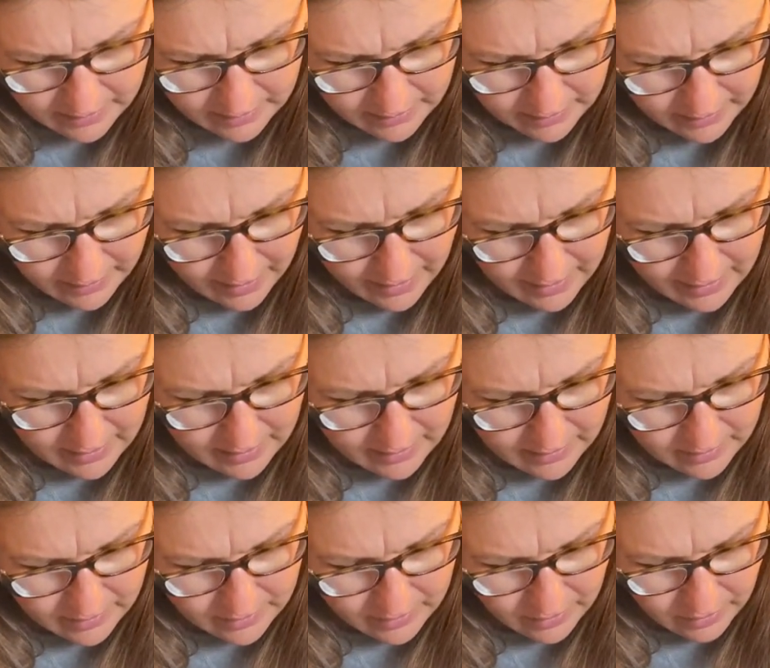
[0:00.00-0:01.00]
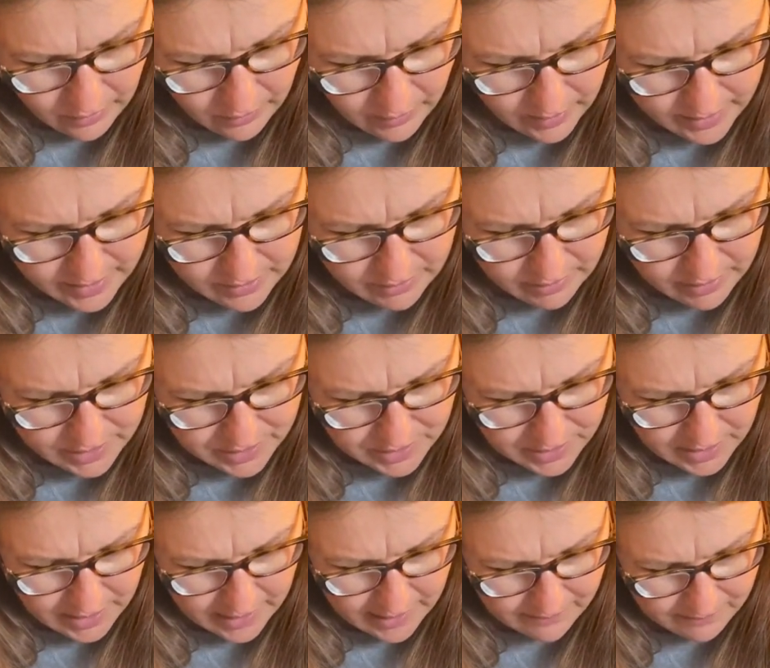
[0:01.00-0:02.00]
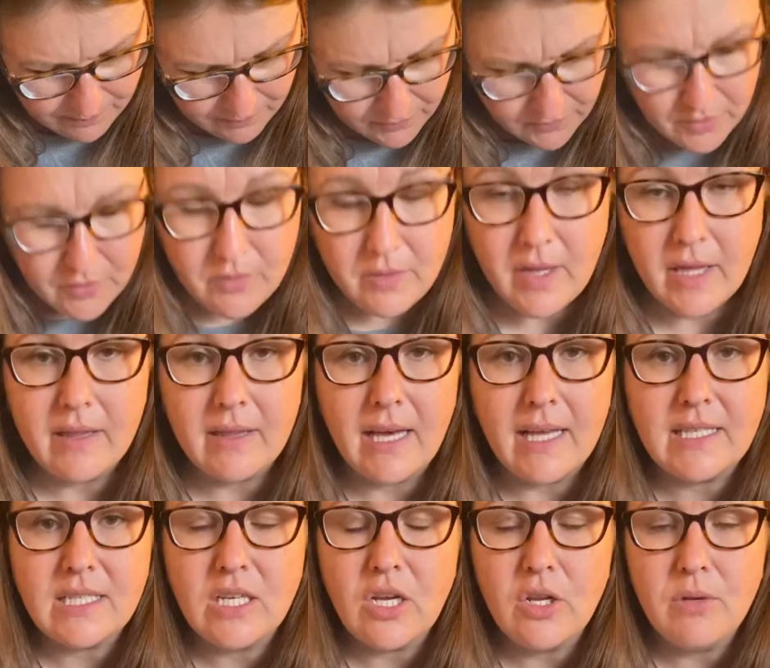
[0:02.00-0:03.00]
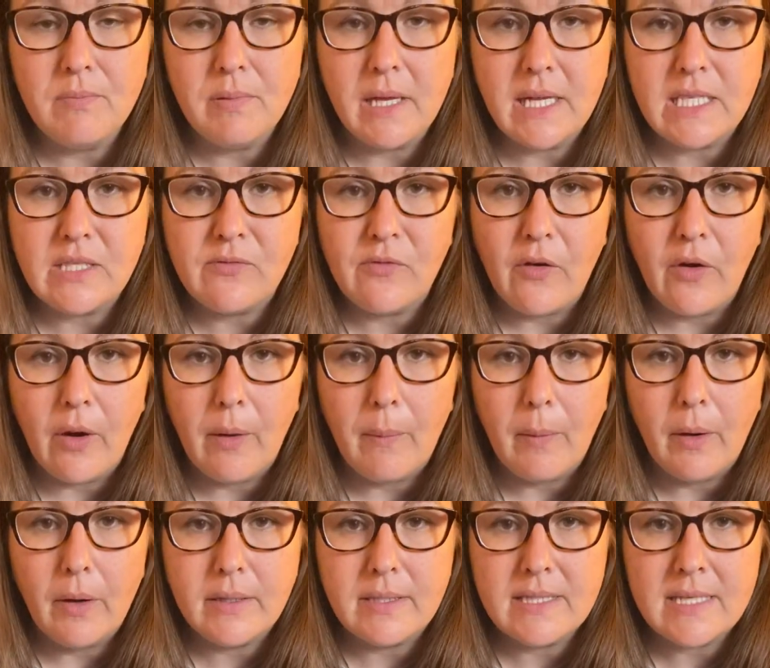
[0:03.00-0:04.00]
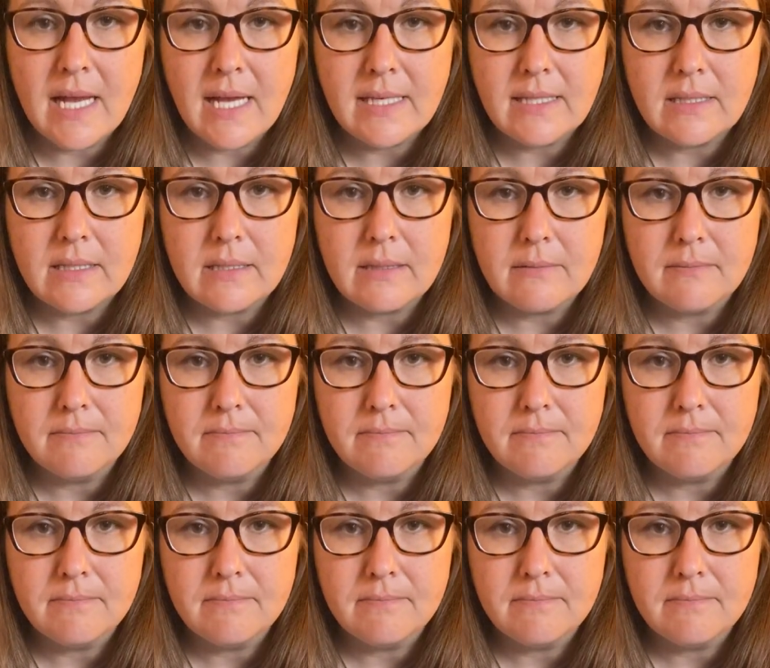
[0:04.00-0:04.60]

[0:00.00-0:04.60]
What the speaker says: Look at, they're going to a tree. Do you think that's a good place for a bird's nest?